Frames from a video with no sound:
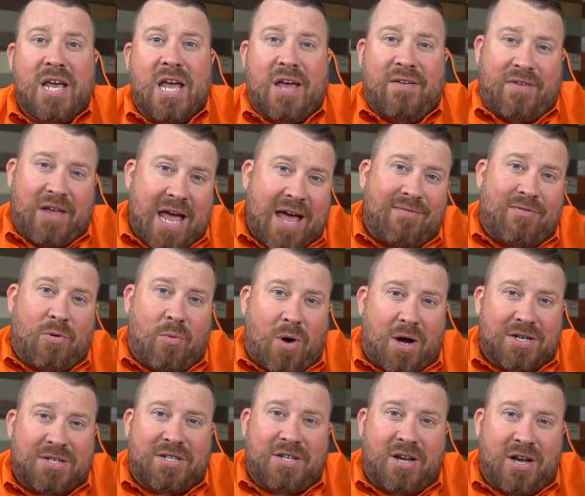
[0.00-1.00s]
If you haven't
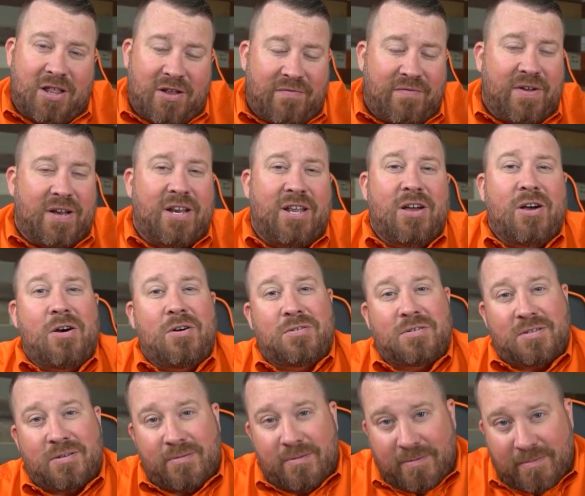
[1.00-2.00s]
watched the other
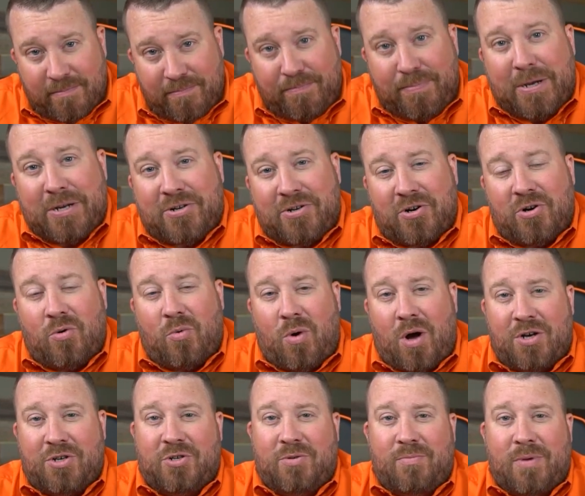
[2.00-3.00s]
videos, be sure to
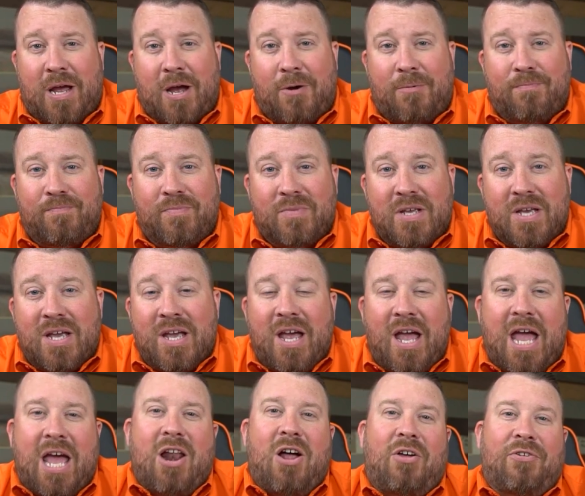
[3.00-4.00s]
watch them now.
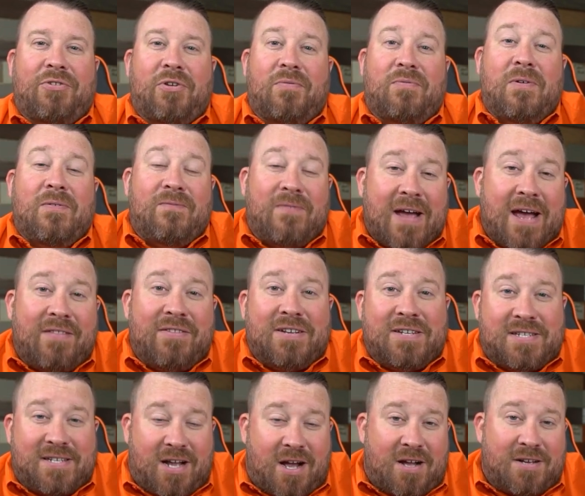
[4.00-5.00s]
And also, if you found
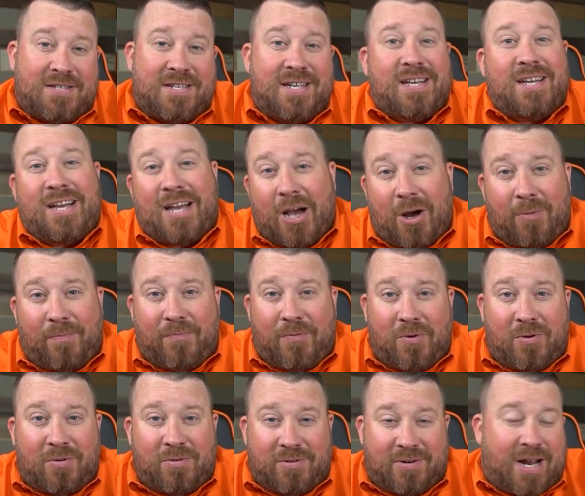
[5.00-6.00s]
this content helpful
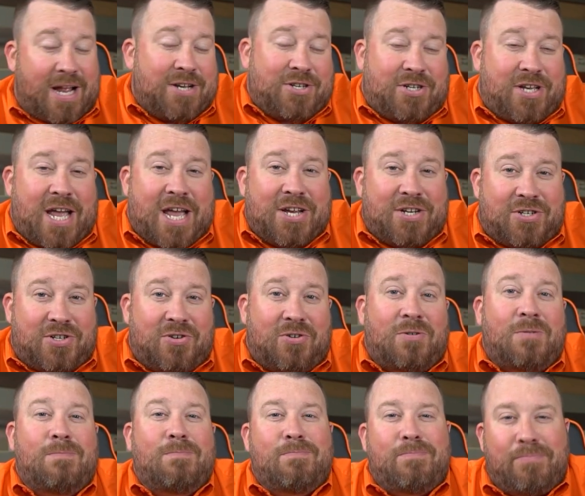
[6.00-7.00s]
or
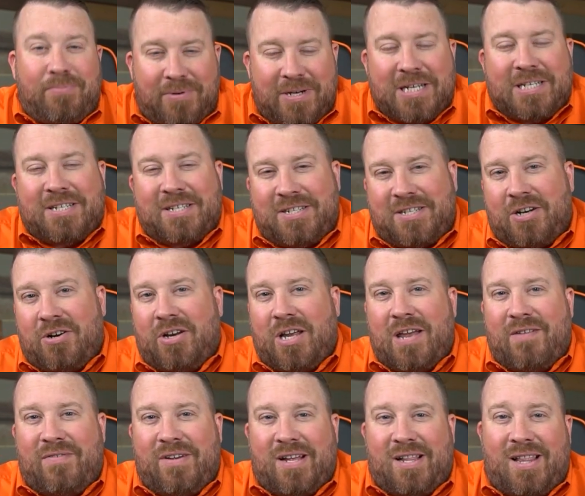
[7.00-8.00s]
educational, please consider
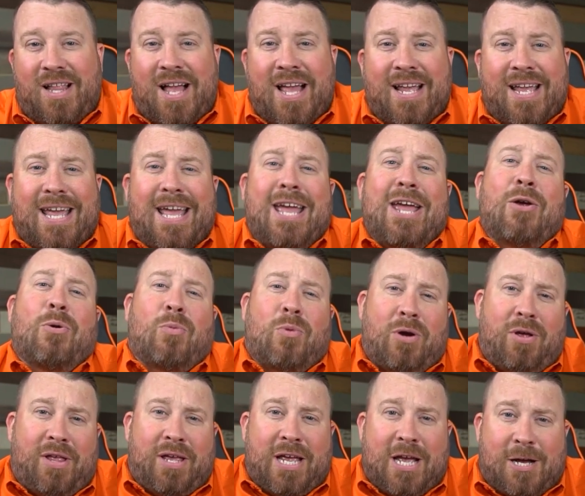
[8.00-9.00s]
giving a like. It
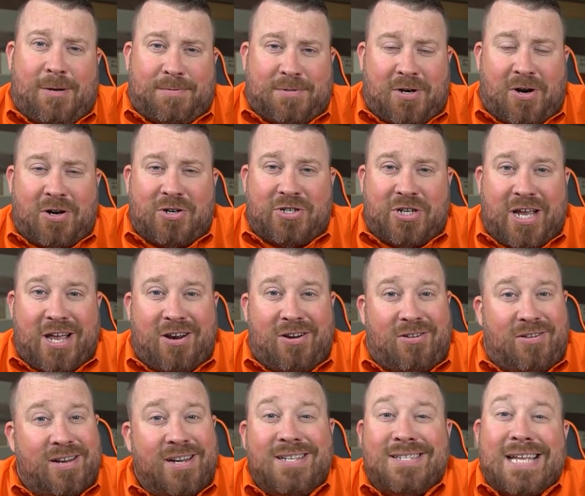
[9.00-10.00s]
really helps our
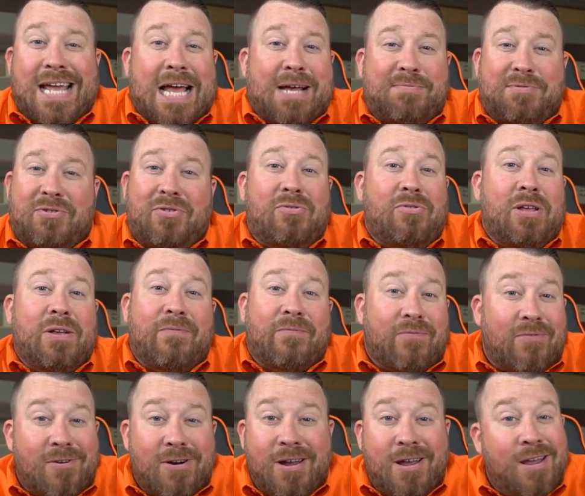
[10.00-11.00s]
channel, and it's absolutely
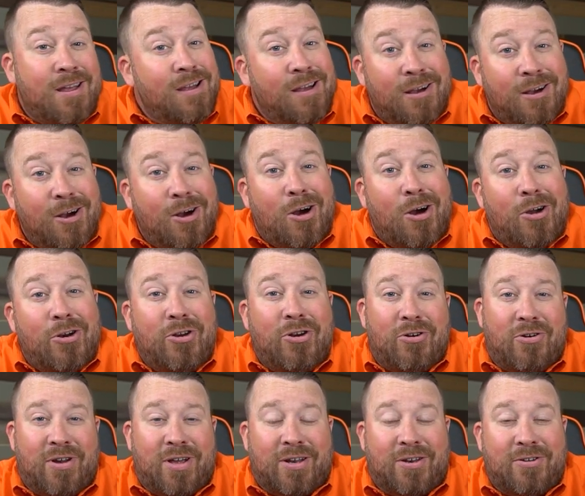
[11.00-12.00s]
free on
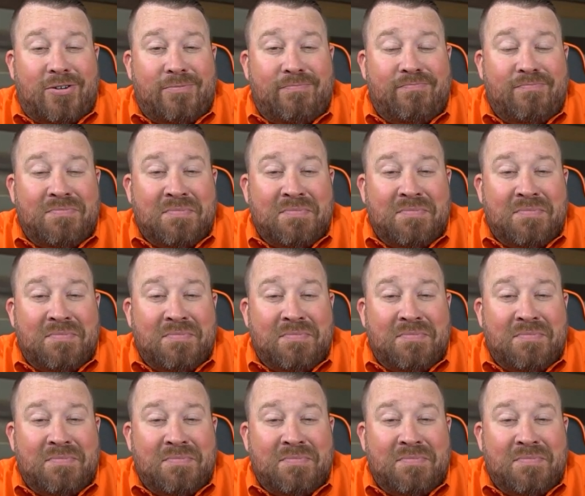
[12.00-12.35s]
your end.